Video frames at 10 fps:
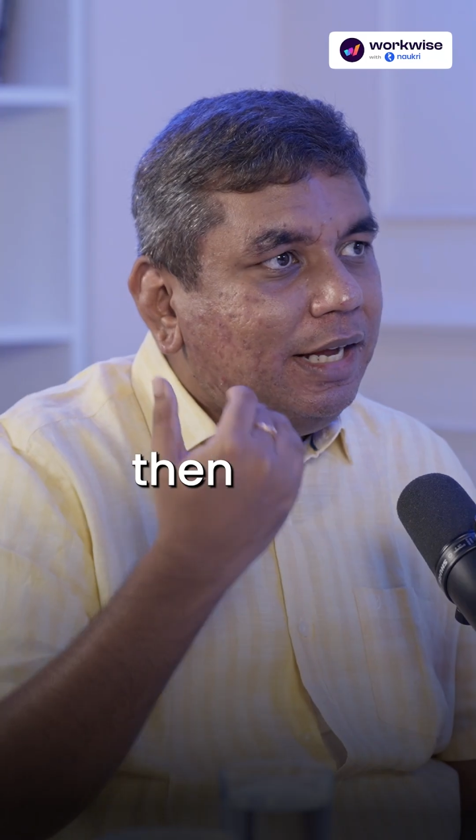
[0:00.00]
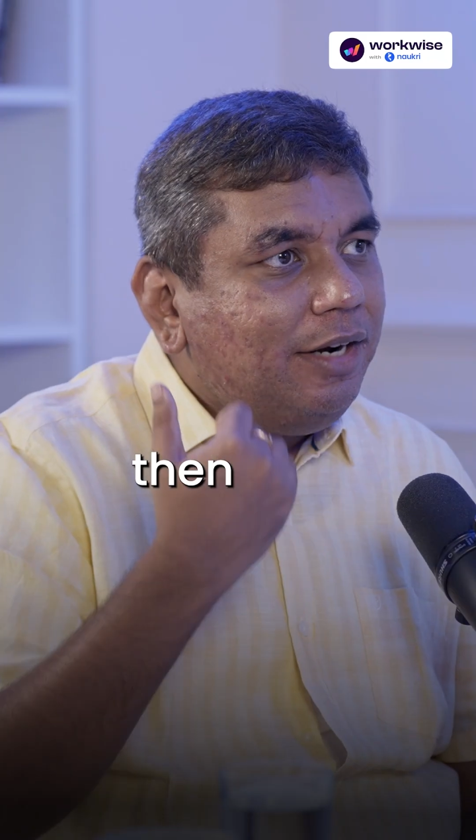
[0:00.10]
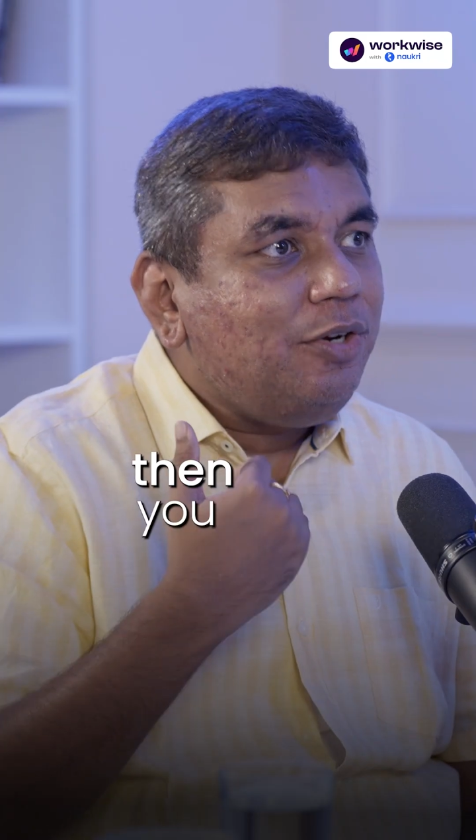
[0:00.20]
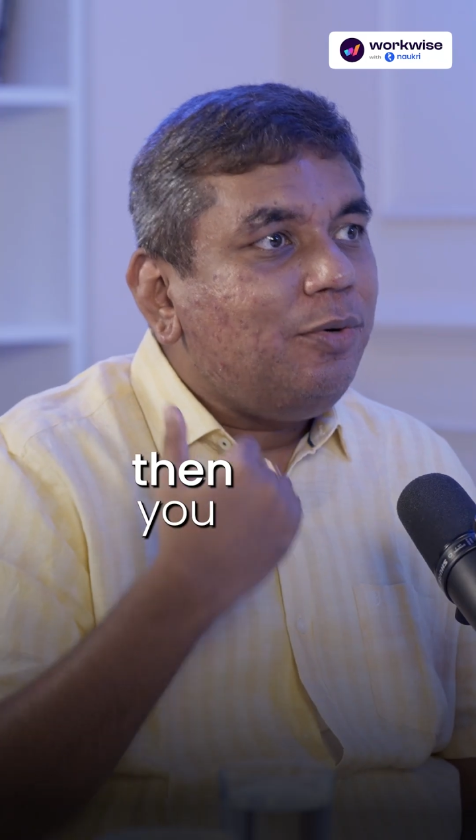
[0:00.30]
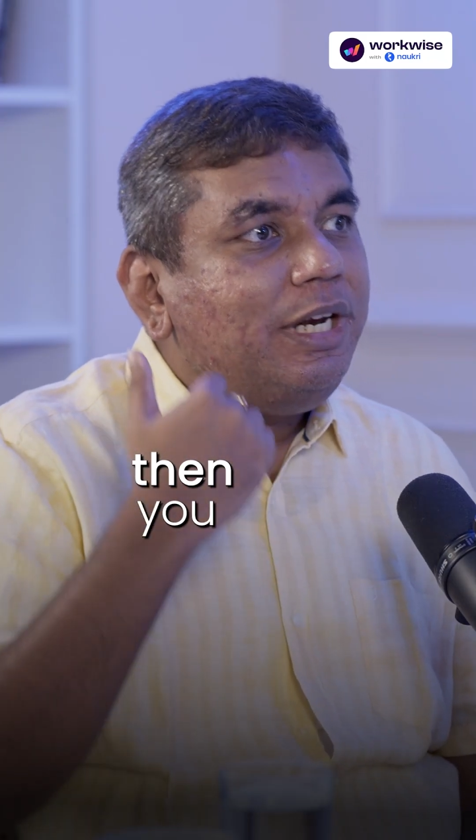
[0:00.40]

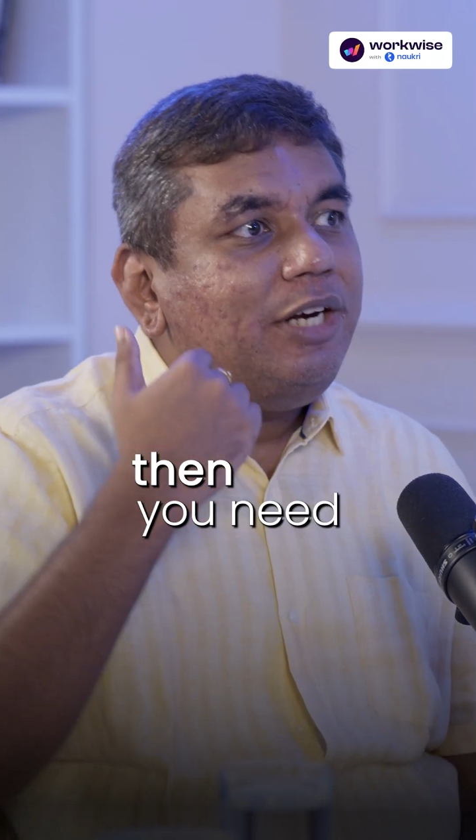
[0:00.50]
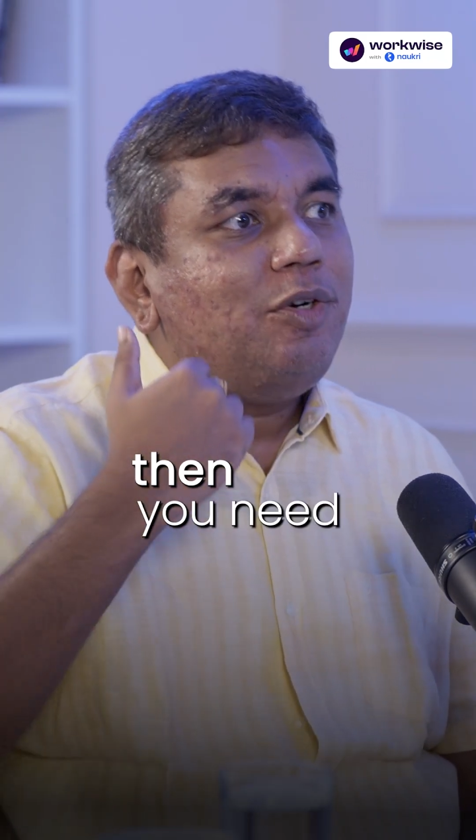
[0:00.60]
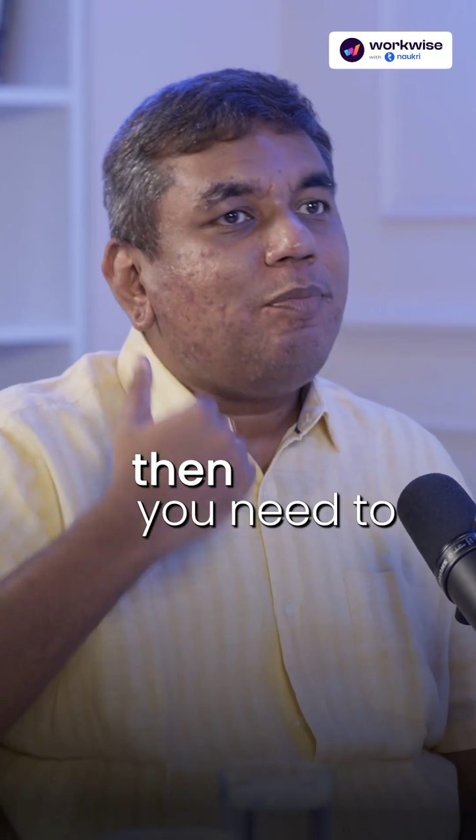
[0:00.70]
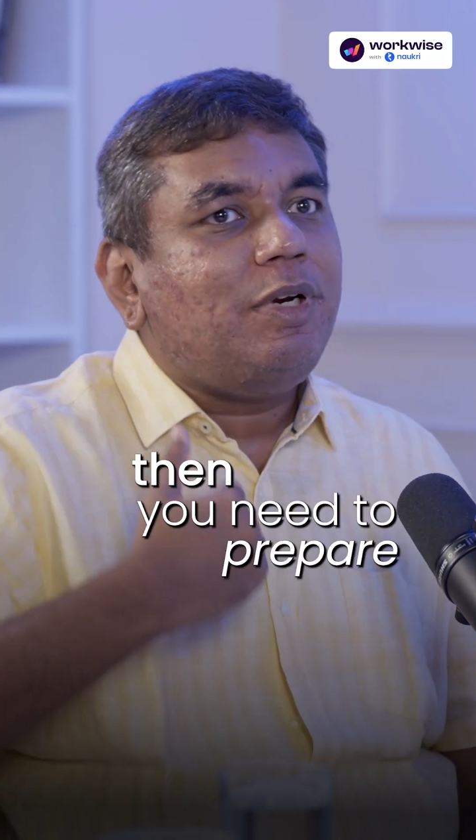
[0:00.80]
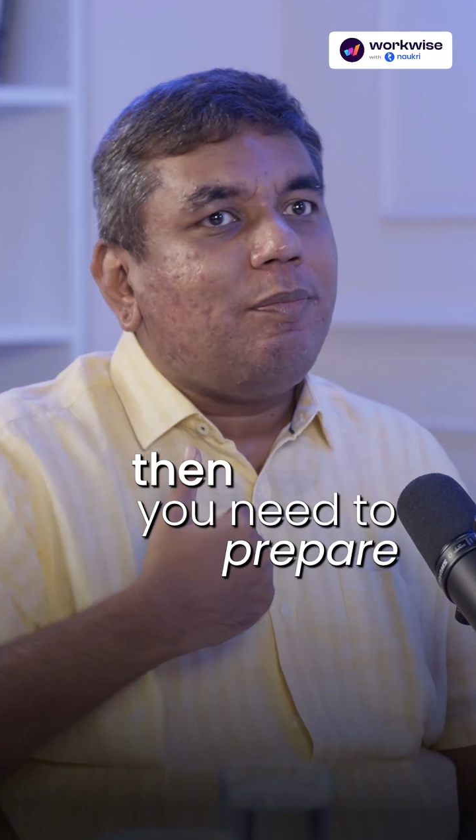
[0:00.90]
Then you
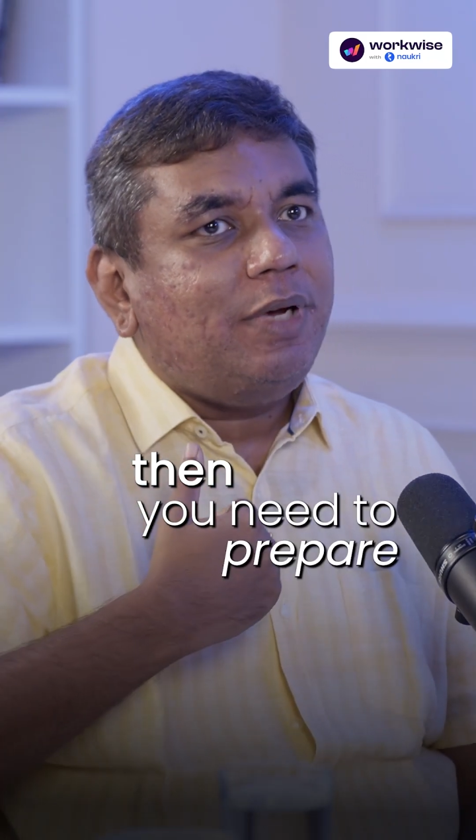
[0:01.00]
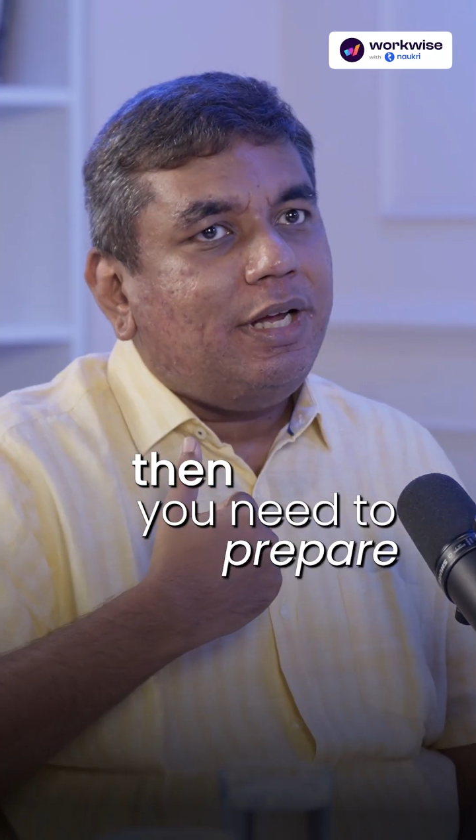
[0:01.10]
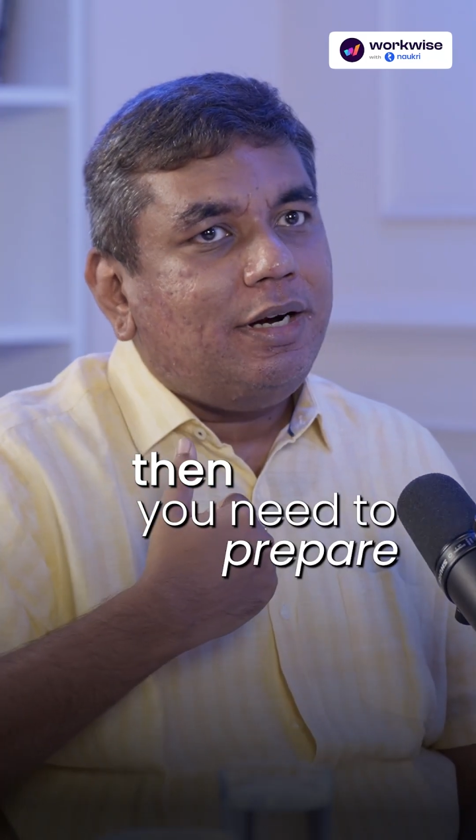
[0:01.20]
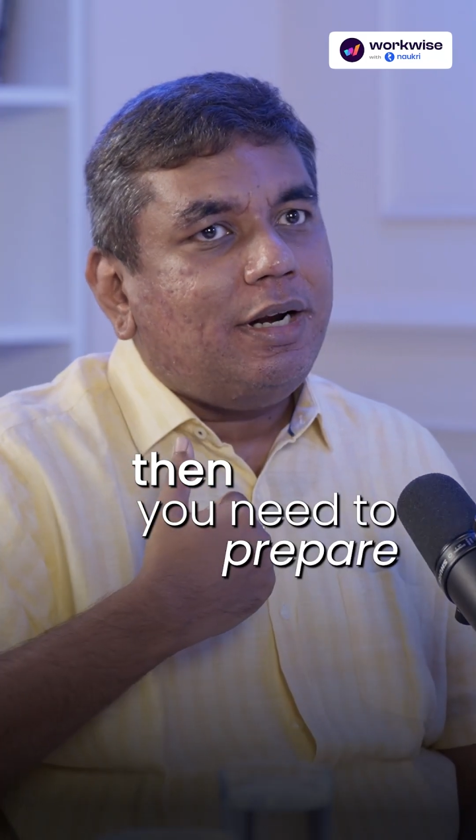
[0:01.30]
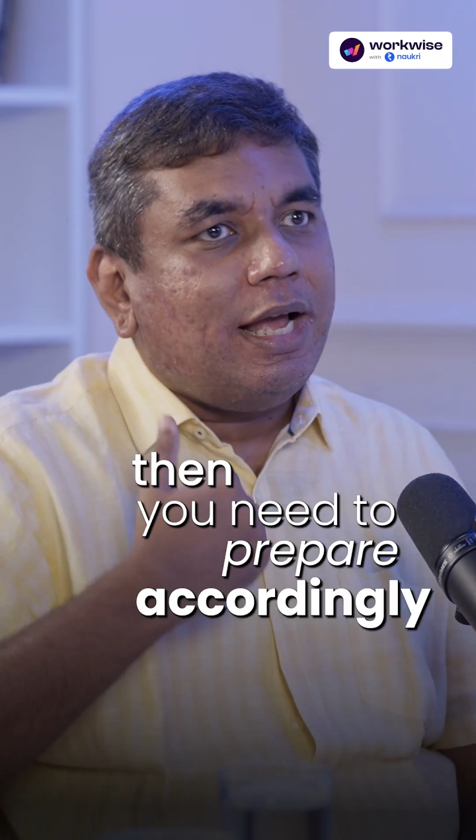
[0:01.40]
need to
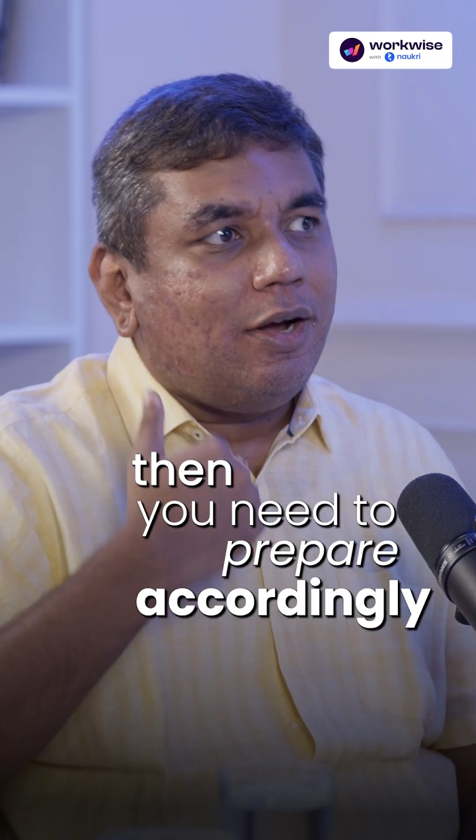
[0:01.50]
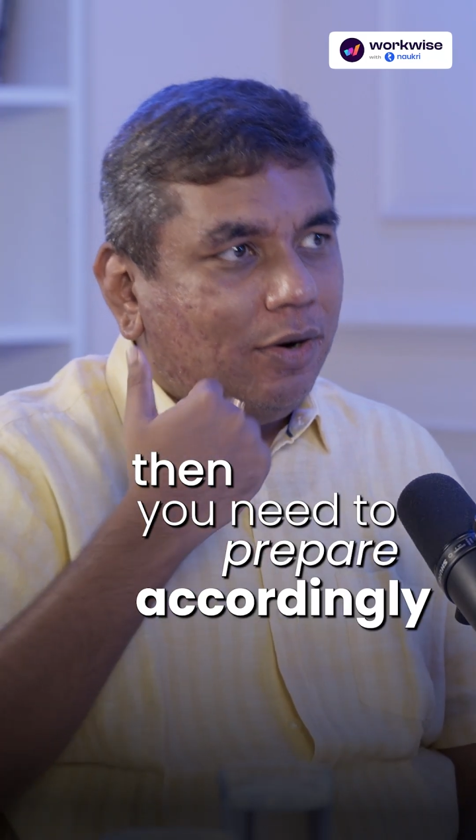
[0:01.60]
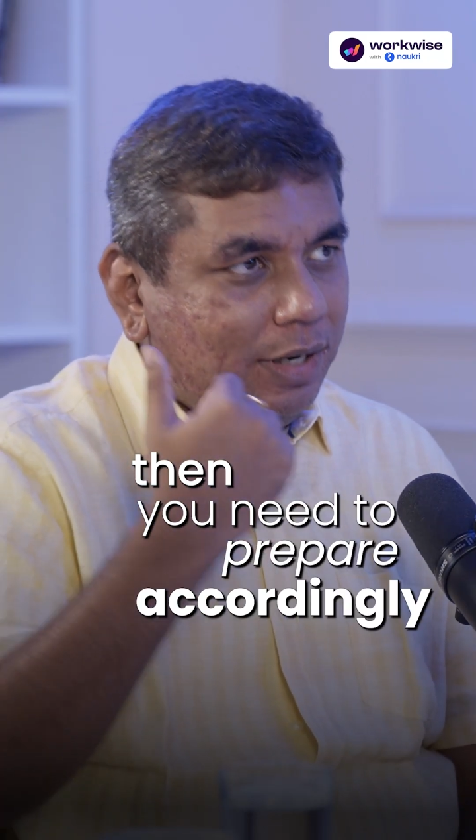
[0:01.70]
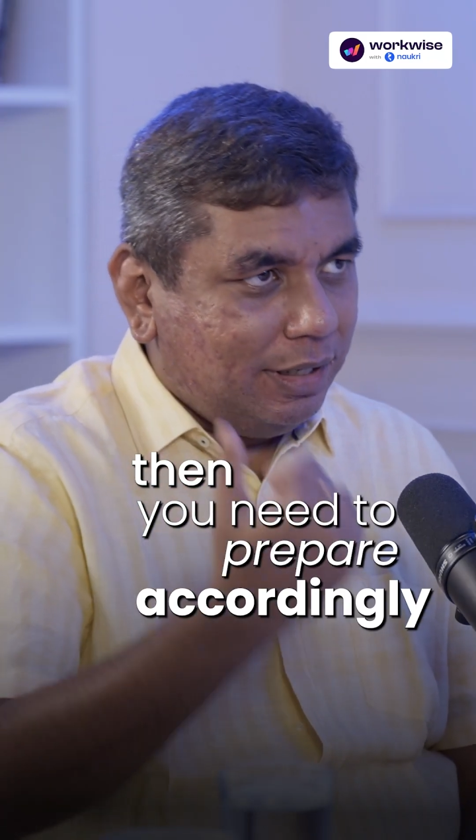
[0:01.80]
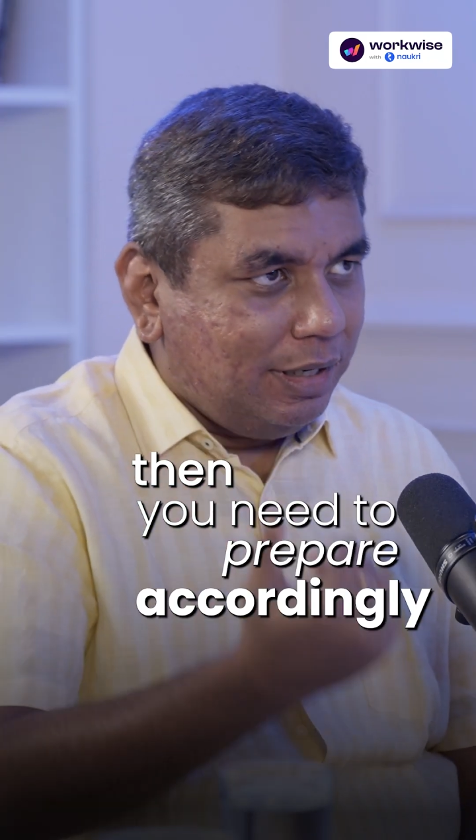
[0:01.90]
prepare
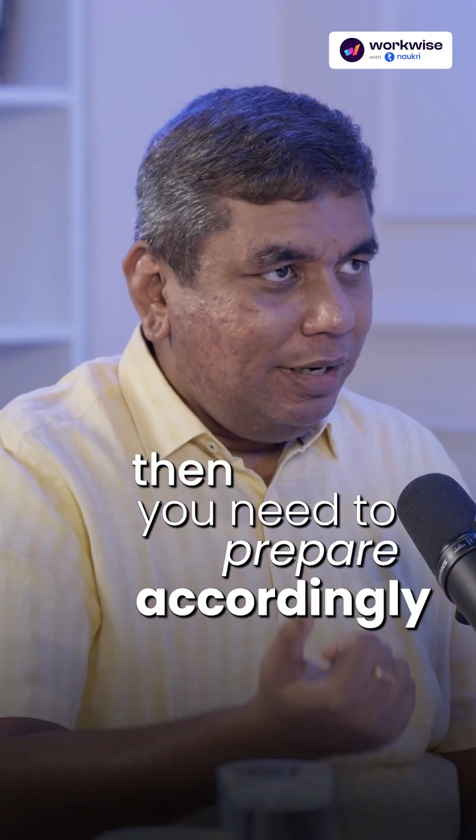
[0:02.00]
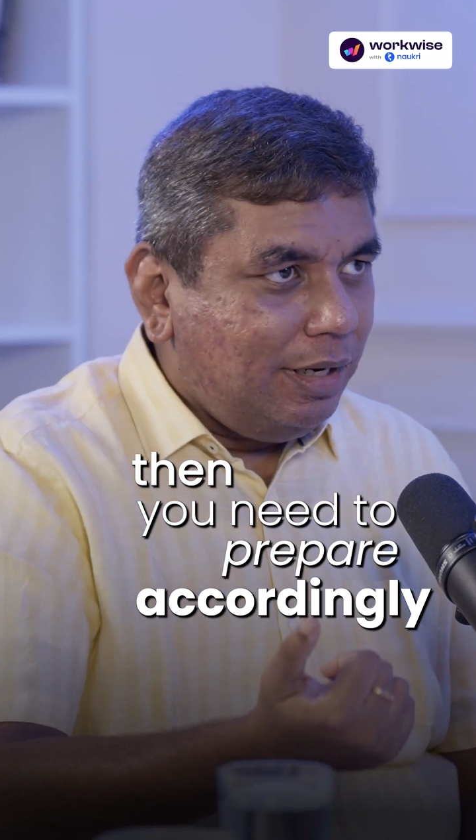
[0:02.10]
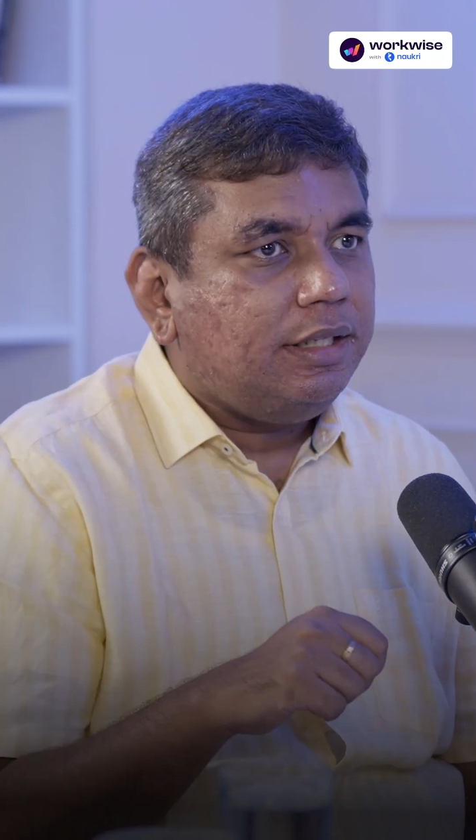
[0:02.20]
accordingly.